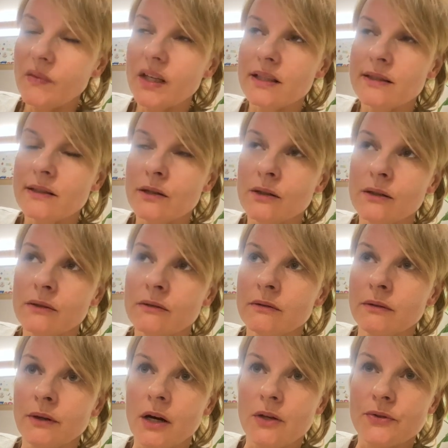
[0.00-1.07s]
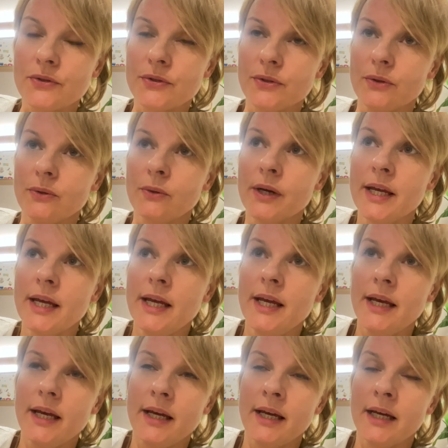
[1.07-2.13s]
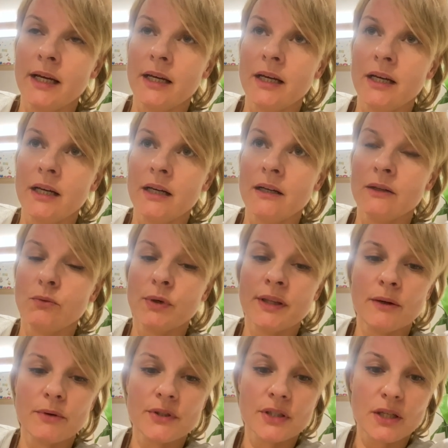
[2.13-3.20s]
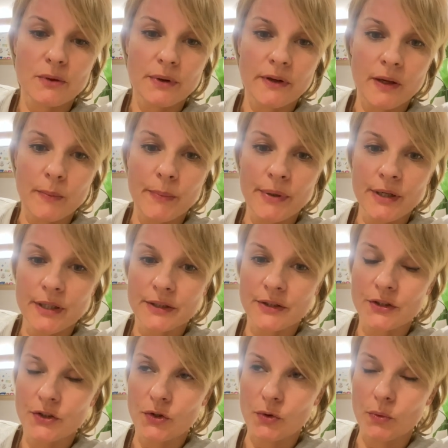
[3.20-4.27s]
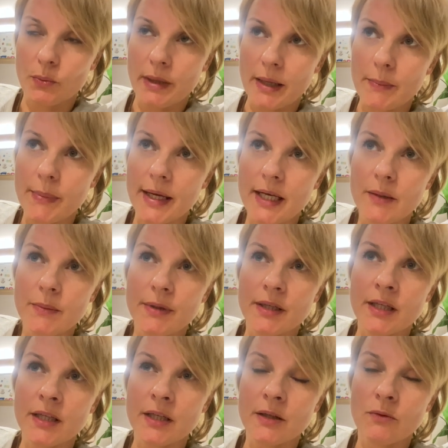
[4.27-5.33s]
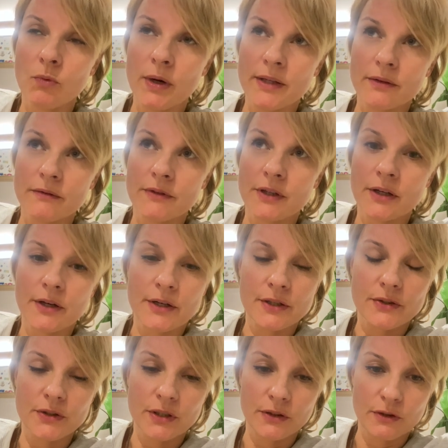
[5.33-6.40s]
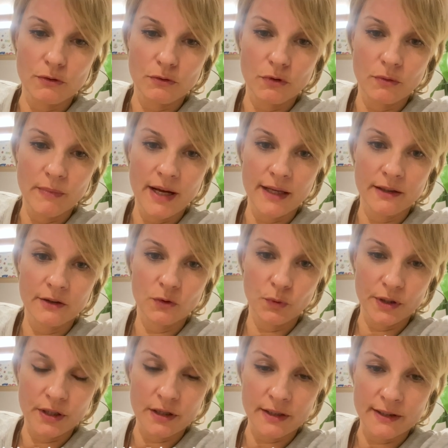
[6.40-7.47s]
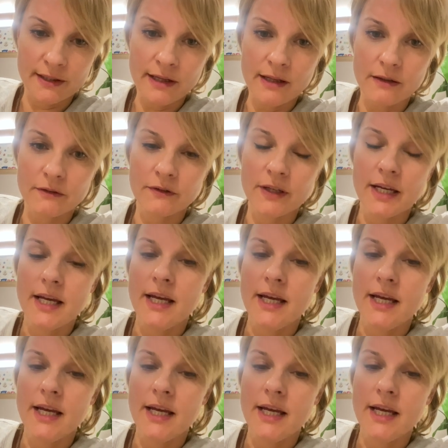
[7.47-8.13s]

So also, when I was giving birth to my baby, one of the girls in the room had a twin herself,